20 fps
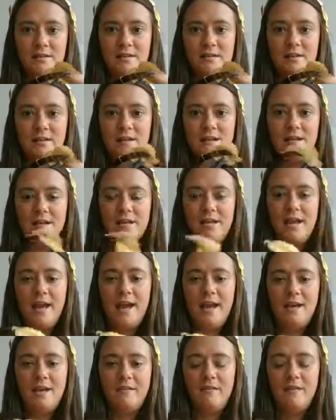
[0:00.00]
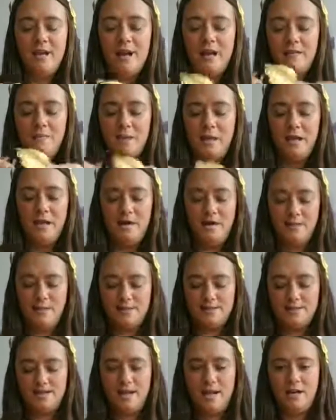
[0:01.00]
the end of the headband and
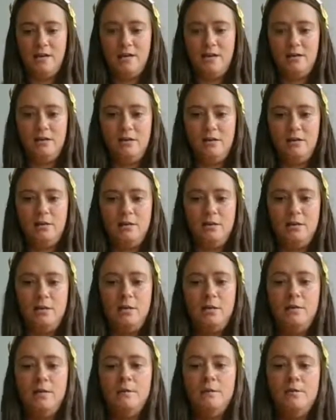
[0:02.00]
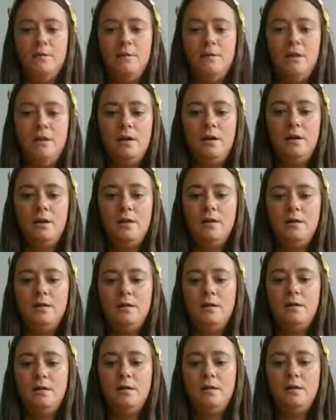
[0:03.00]
that's kind of the look you're going for.
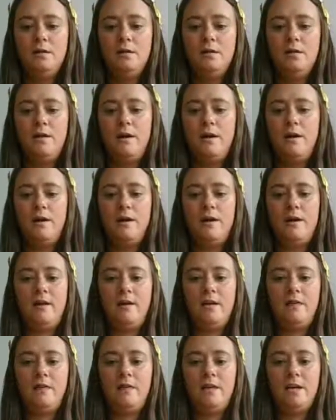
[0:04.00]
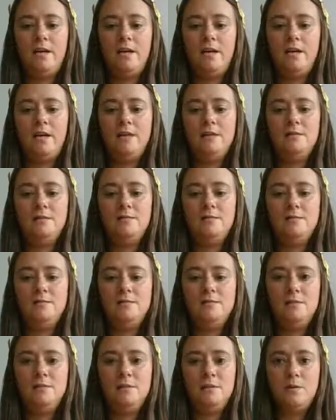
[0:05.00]
Alrighty, so
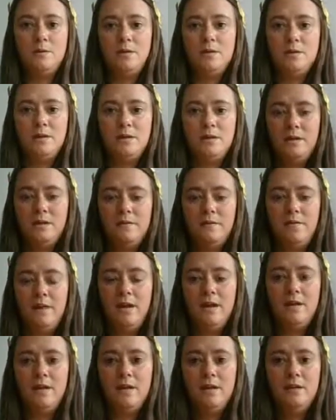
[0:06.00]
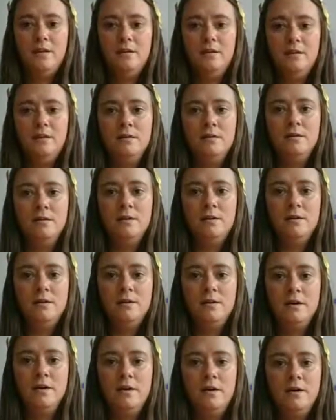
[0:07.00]
just fold the leaf there
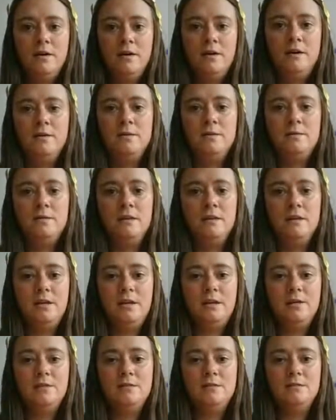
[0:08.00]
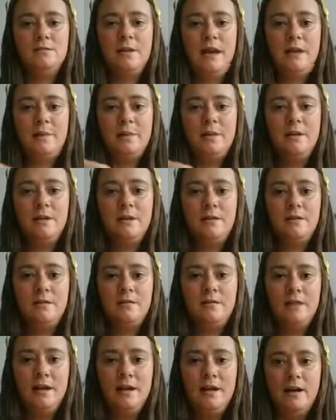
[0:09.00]
and all you're doing is wrapping it
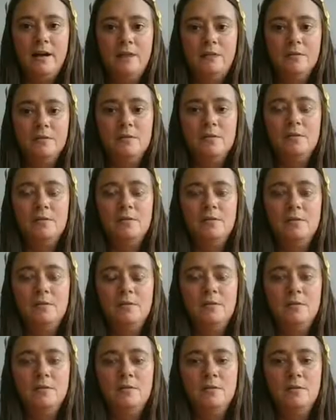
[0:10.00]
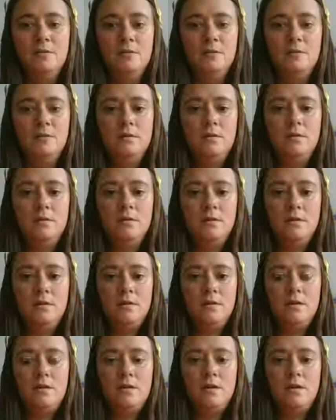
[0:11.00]
around
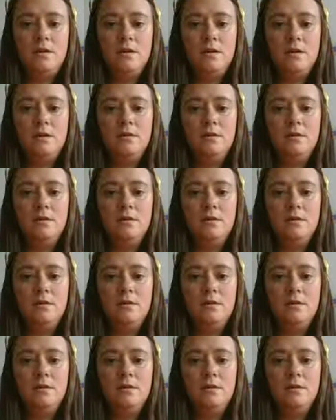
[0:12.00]
the